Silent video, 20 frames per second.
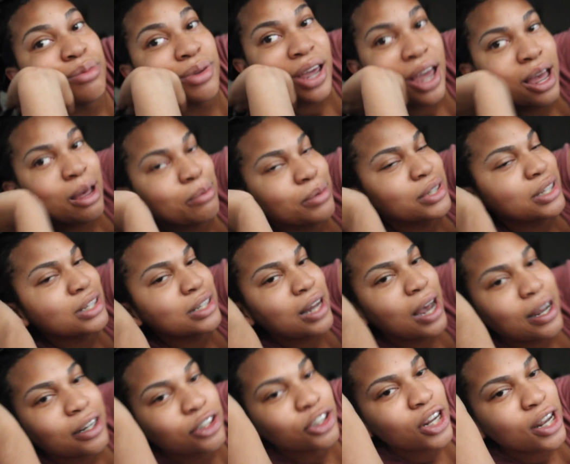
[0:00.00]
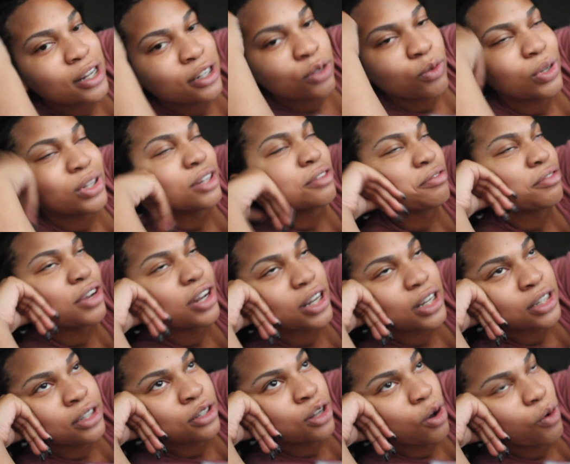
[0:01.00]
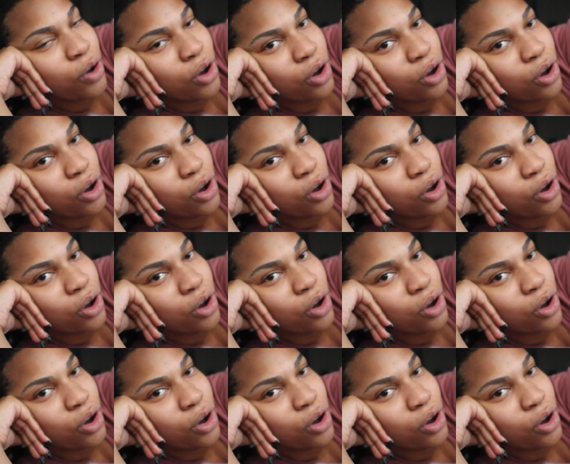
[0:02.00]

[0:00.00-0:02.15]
be able to digest what the fuck is going